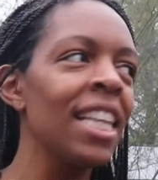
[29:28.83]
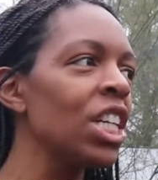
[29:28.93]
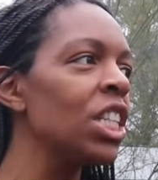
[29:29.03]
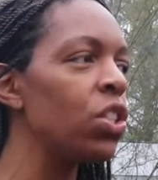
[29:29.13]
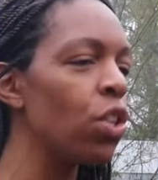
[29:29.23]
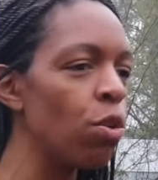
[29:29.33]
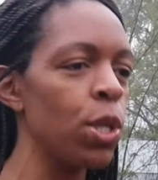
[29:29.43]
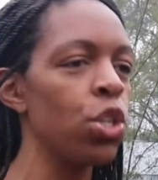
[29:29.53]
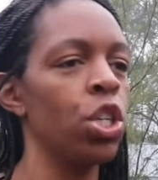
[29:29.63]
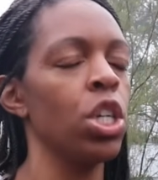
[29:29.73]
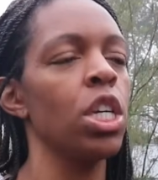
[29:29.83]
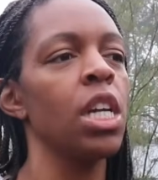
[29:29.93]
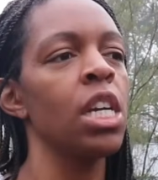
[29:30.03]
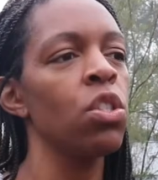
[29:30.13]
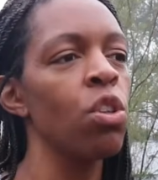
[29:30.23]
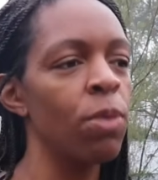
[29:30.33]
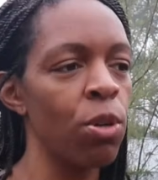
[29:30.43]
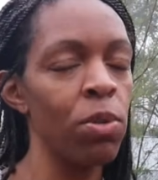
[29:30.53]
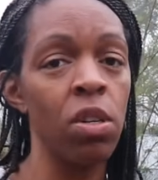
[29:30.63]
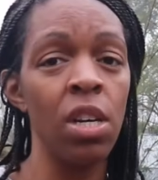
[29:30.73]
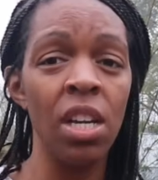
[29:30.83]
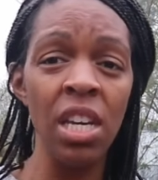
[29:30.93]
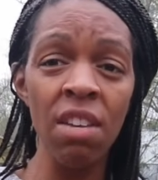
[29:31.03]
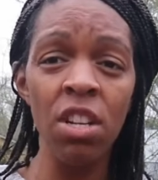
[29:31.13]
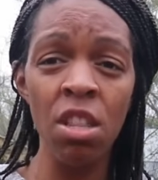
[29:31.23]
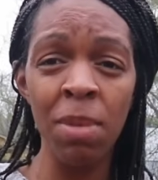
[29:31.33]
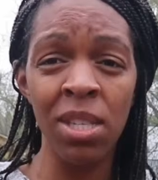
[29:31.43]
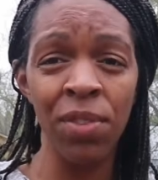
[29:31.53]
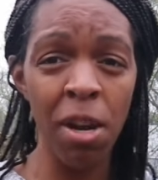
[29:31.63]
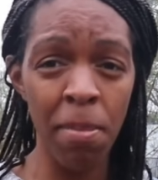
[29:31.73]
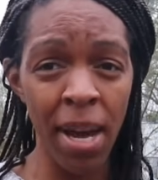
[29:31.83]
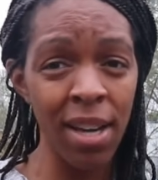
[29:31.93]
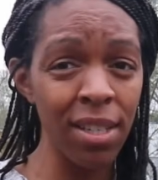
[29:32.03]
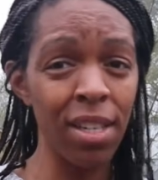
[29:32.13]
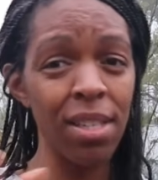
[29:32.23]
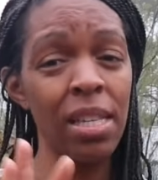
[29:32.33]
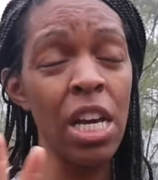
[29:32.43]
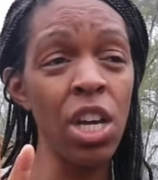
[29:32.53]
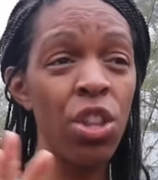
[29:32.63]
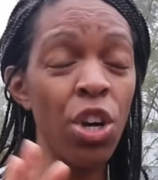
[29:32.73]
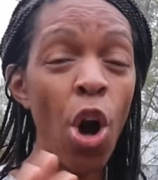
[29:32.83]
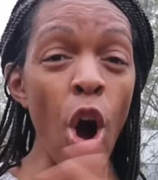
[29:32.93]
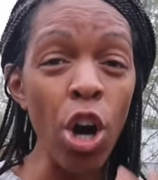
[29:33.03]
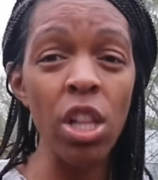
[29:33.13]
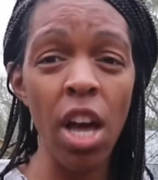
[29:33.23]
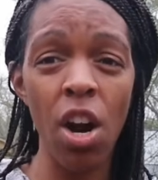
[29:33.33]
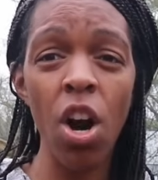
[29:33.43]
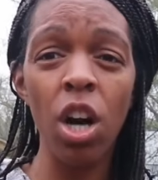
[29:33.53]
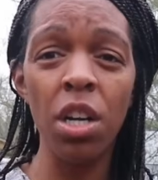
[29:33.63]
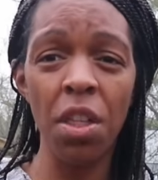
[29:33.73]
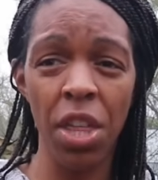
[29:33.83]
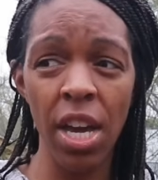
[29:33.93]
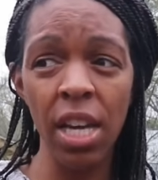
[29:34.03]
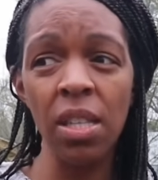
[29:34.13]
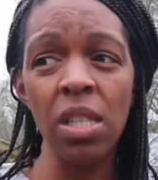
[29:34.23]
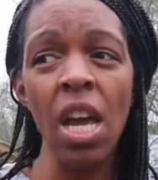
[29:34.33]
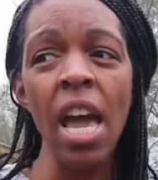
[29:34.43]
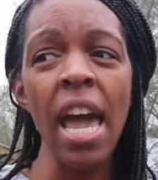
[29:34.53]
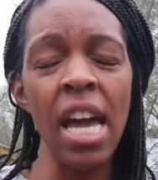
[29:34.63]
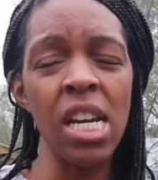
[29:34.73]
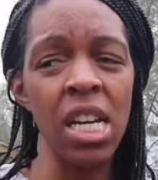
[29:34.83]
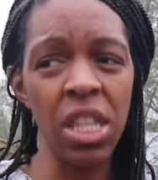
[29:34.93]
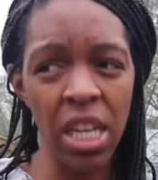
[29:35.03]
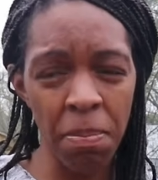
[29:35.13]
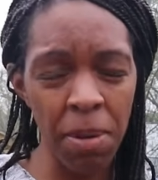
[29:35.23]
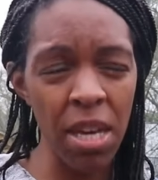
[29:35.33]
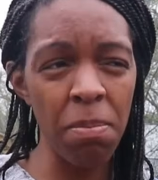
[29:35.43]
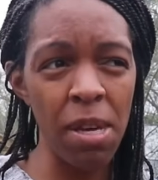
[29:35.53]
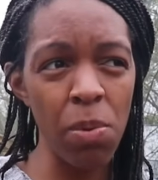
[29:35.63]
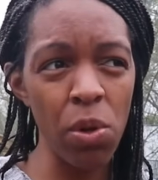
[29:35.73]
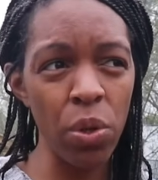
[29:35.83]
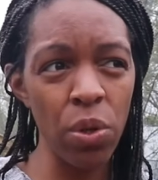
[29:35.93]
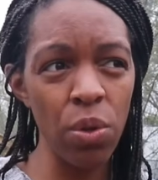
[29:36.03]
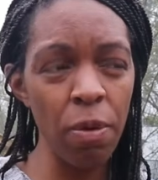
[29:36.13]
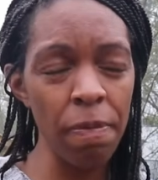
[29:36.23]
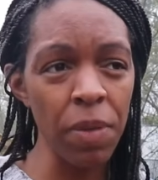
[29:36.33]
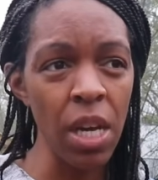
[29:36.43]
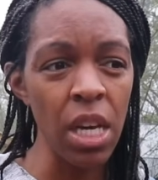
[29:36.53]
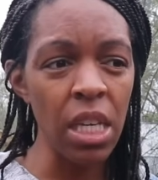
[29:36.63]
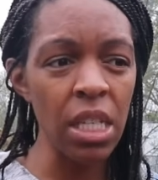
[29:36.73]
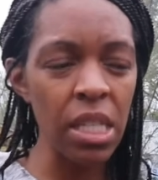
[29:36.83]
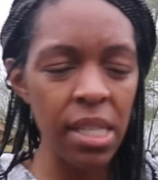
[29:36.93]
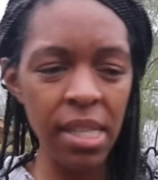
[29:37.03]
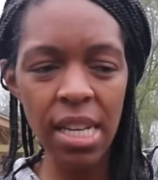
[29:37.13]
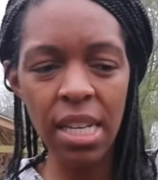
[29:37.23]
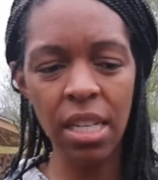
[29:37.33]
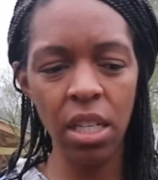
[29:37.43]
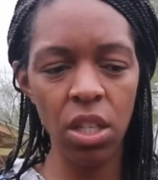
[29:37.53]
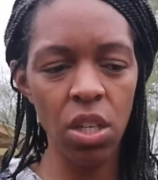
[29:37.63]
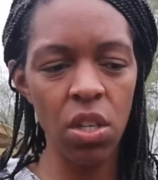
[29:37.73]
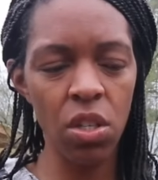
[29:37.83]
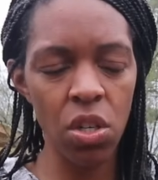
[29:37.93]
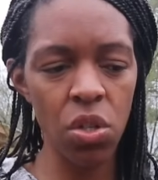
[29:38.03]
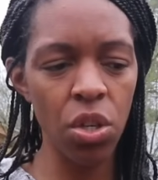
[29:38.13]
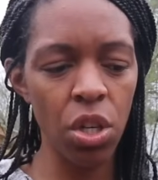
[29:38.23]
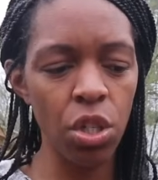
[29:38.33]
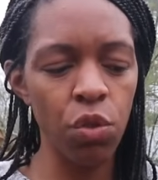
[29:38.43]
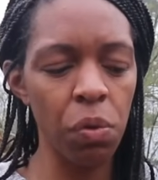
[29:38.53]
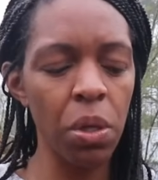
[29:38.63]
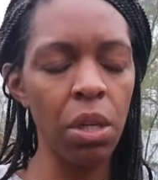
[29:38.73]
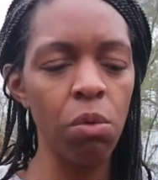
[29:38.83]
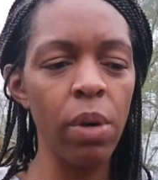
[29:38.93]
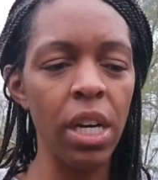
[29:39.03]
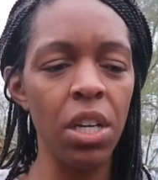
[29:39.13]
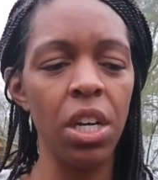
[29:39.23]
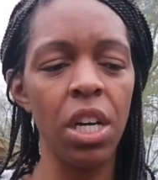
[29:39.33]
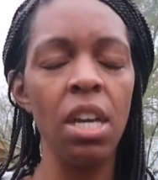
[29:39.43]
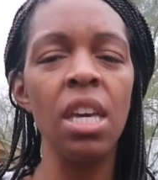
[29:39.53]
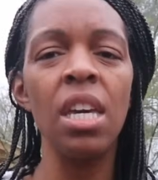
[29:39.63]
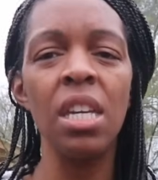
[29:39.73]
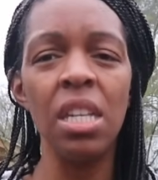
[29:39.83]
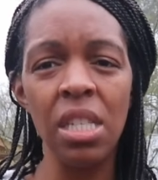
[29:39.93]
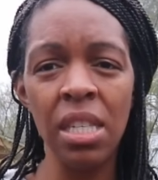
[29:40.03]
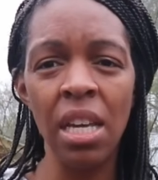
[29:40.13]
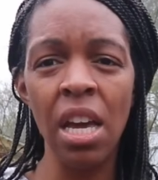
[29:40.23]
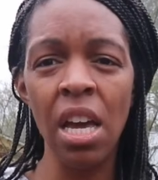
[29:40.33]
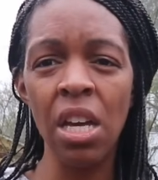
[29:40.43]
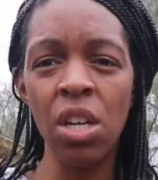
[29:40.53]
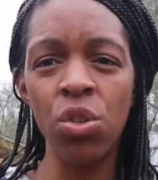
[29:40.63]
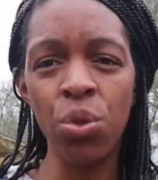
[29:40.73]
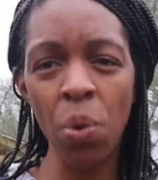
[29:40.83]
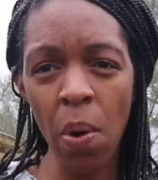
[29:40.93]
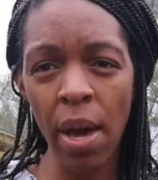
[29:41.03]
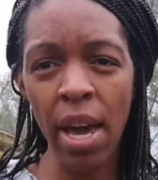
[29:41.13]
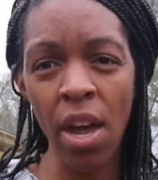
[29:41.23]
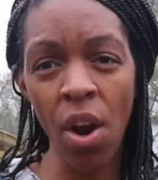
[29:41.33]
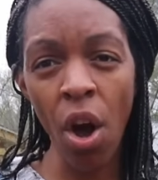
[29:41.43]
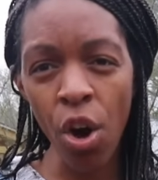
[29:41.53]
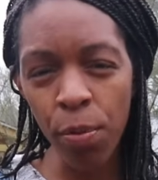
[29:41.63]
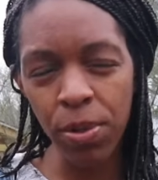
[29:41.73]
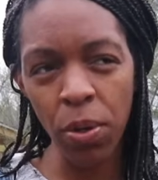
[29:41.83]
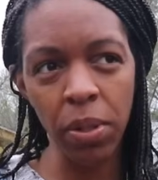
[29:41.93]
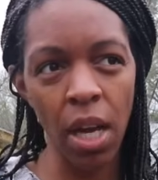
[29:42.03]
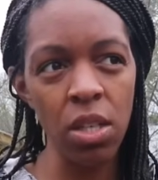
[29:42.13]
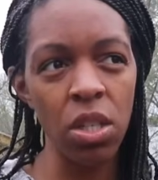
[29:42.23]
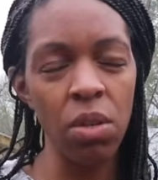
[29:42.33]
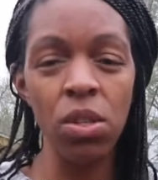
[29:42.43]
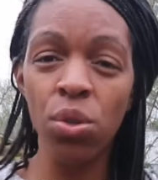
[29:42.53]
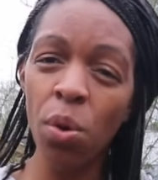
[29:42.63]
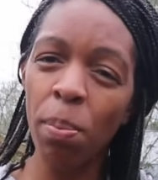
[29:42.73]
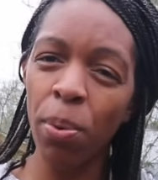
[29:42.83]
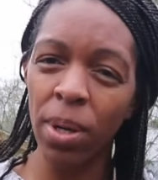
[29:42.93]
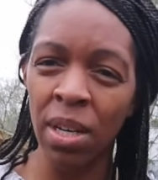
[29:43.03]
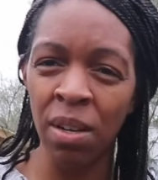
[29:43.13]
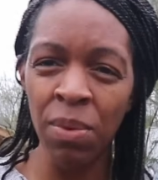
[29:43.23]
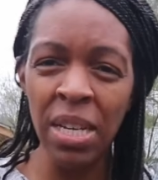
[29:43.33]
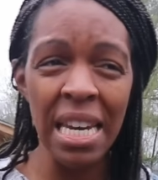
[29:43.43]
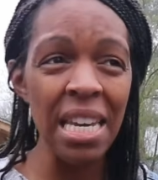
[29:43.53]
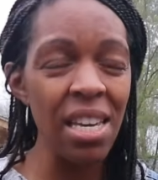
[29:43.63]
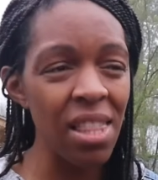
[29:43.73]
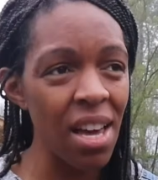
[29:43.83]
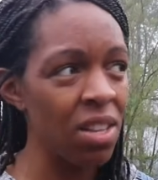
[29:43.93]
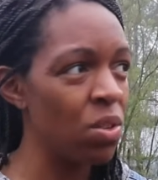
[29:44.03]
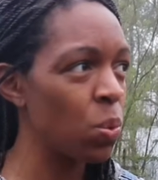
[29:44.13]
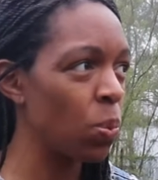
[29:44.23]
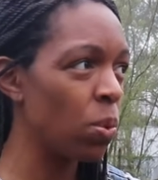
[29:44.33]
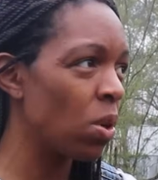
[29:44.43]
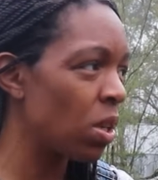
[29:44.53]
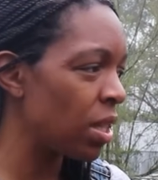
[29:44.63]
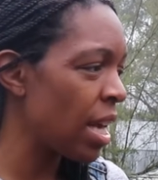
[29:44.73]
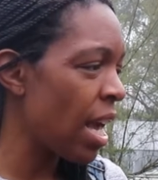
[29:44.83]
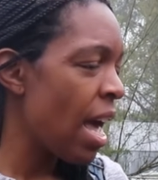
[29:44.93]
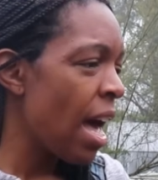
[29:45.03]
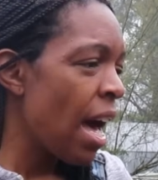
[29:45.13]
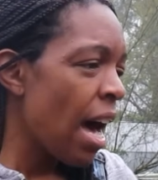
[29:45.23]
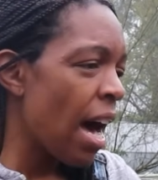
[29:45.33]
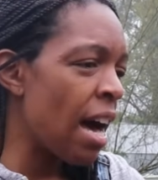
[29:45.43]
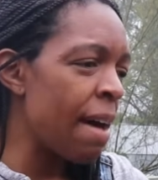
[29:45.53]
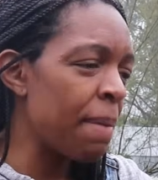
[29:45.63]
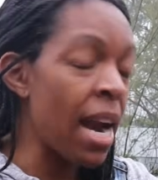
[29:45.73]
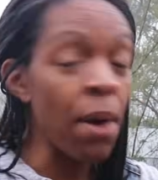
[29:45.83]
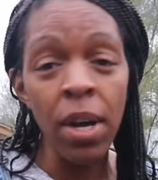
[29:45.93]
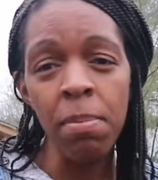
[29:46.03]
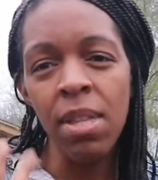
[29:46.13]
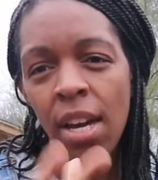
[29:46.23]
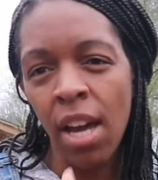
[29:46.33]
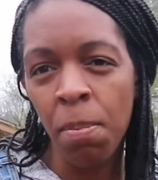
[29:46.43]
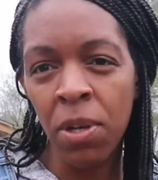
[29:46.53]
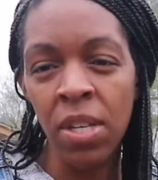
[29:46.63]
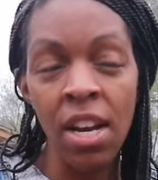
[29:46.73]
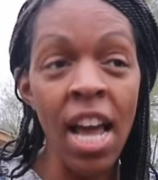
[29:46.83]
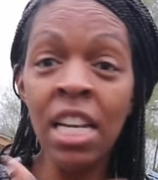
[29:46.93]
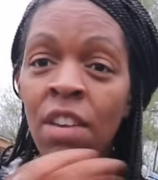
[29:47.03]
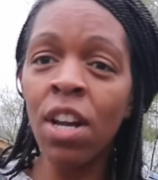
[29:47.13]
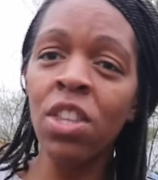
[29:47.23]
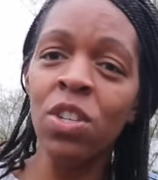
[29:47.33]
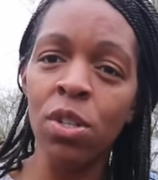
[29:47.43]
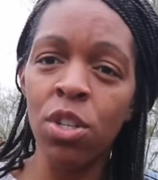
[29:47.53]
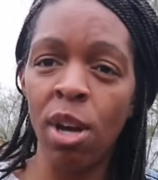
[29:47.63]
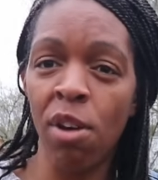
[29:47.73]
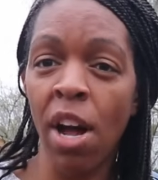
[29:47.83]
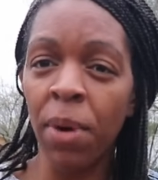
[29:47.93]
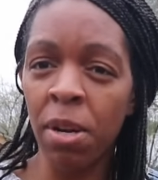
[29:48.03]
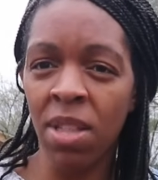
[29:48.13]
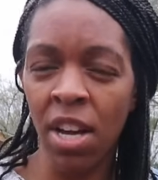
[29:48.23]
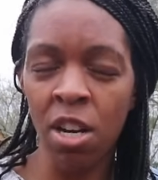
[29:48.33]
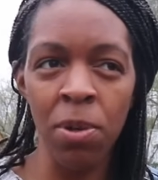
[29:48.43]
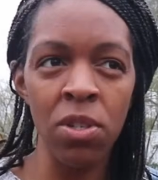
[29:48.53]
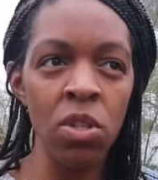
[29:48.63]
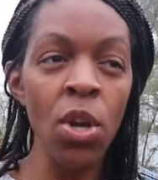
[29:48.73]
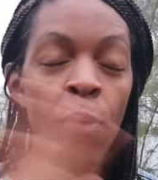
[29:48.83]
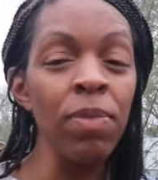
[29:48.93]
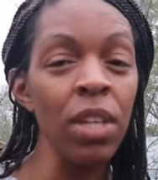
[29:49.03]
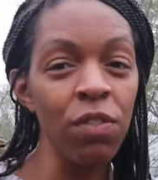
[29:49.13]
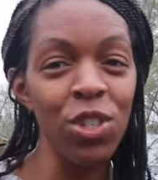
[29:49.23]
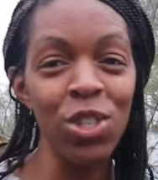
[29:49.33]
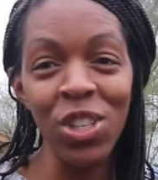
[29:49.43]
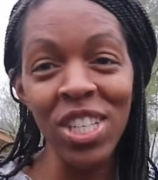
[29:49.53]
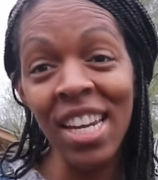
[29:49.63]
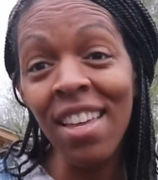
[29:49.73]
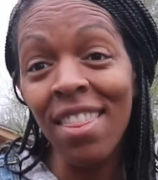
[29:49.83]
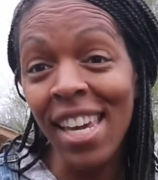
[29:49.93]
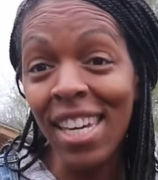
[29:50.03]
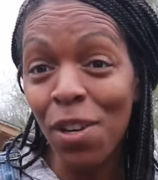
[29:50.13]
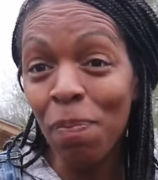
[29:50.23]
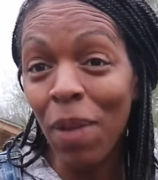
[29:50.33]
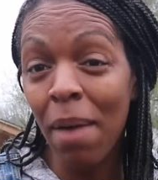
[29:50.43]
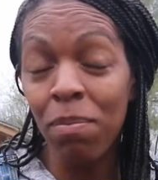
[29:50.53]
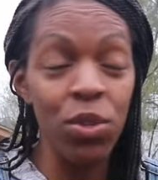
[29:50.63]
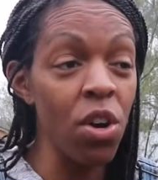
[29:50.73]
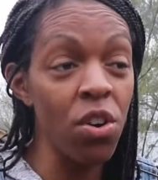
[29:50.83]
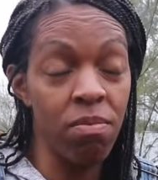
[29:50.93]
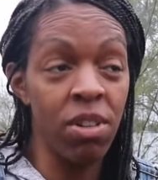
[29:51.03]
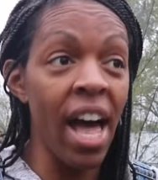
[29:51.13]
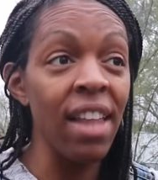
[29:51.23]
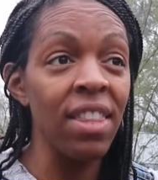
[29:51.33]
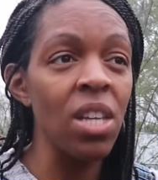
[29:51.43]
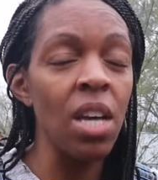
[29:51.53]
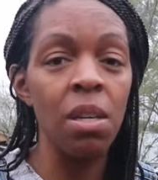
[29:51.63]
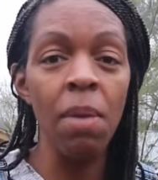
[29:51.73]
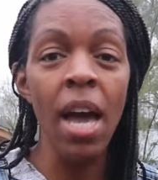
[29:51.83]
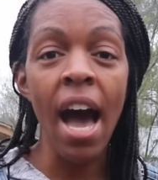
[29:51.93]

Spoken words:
There is so much good and so much opportunity, even in the midst of a lot of bad, because there are a lot of hard things. And I think being people who can seek to search for where there is joy and hope to hold on to is so important. We need that in this world. And I want to be that kind of person. And even on this YouTube channel, I want to be that kind of person. So if you're still listening, thank you. I'm so glad. That's awesome.